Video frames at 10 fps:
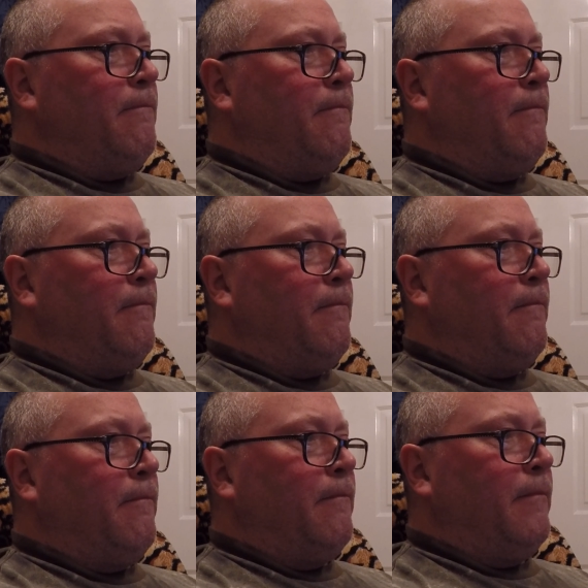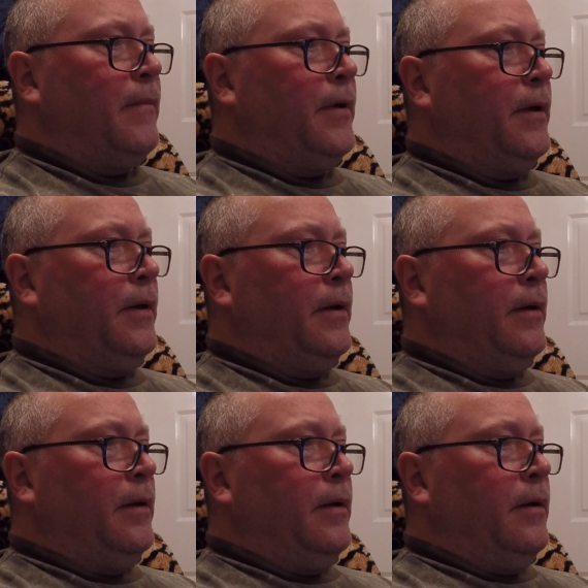
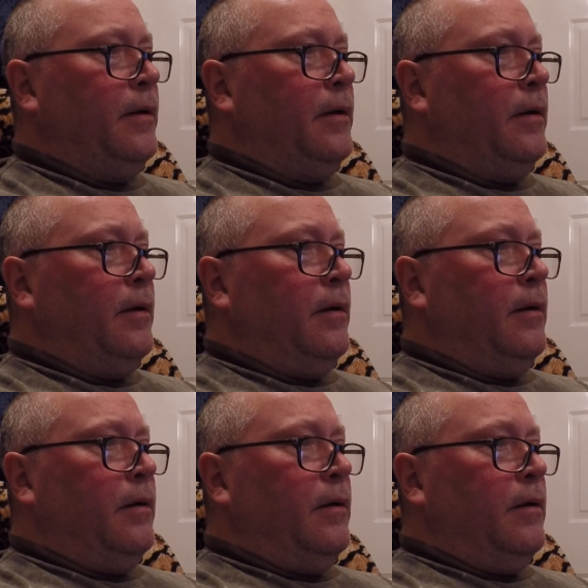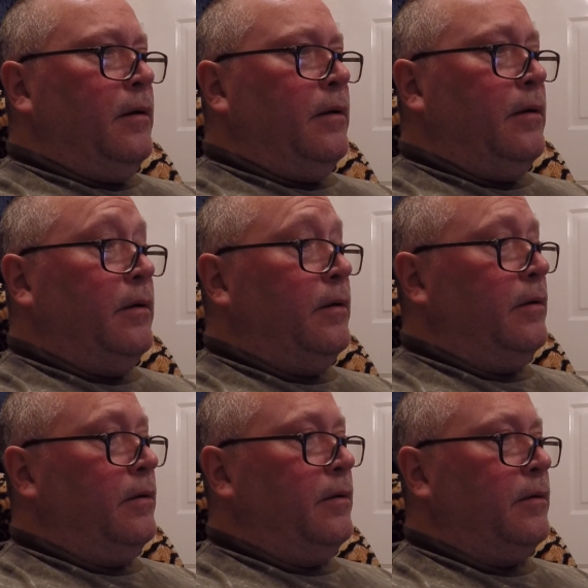
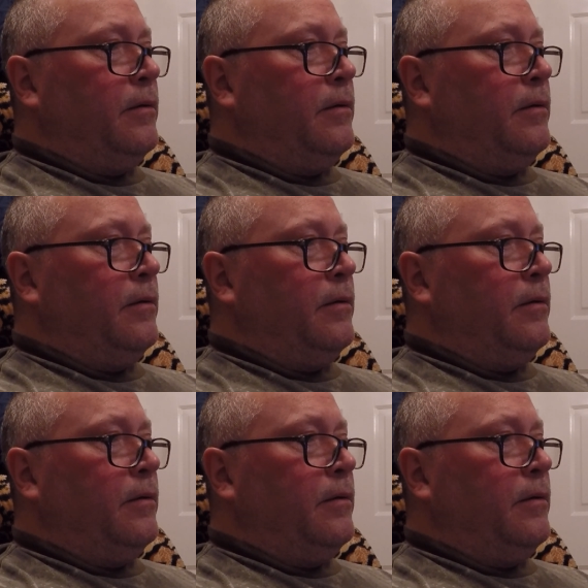(silence)